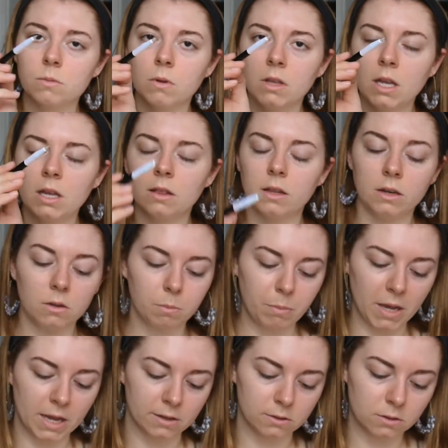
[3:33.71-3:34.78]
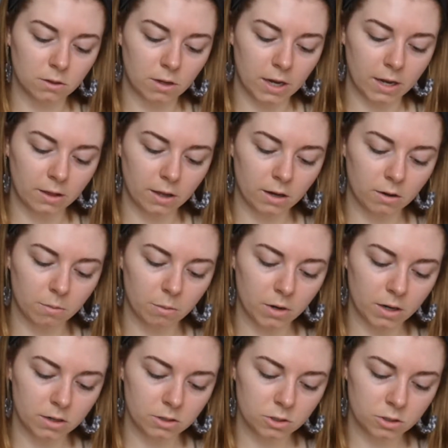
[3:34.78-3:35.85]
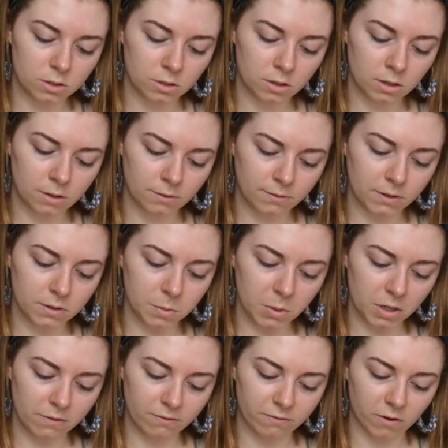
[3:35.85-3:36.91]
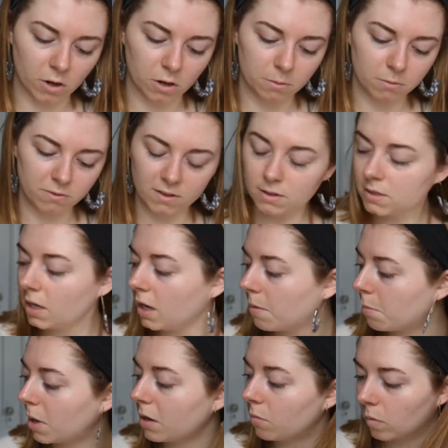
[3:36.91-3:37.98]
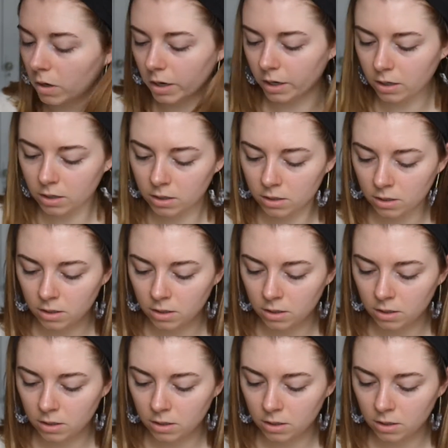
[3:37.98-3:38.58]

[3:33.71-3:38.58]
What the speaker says: one like little pencil eyeliner brush. Feels pretty firm. Feels like it might work.